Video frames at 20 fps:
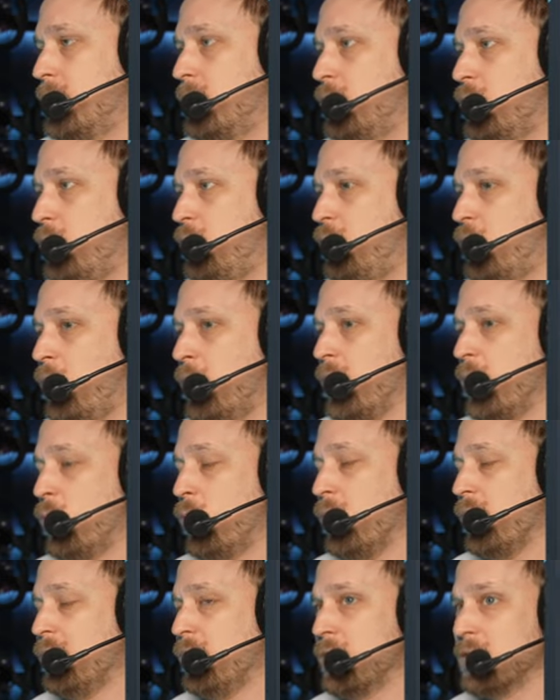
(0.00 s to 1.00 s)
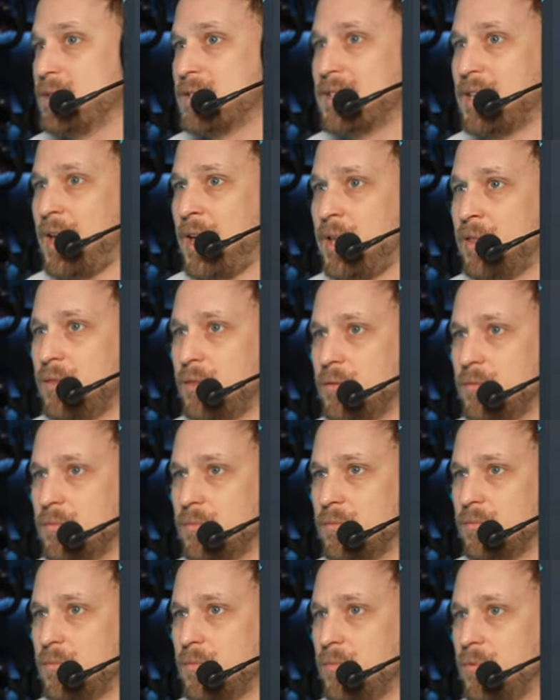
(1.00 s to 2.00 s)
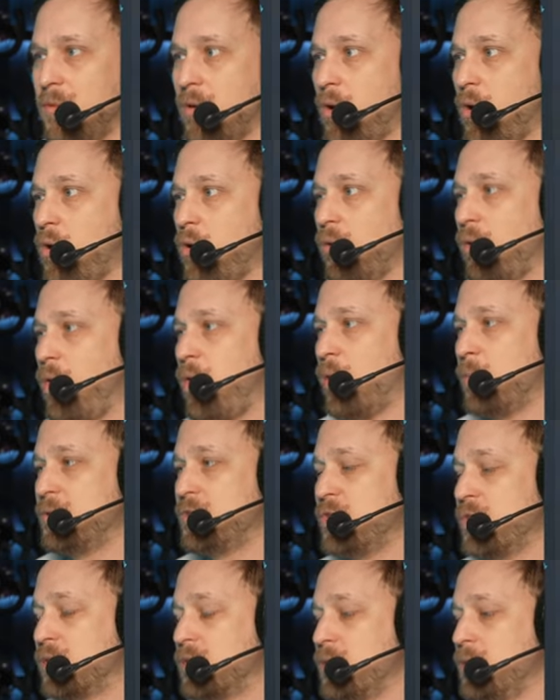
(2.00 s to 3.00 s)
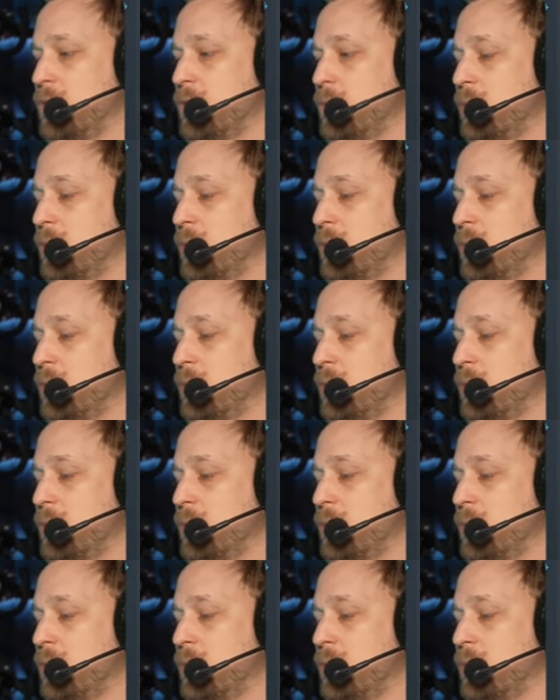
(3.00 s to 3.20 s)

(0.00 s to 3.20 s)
We probably will not scan the whole object here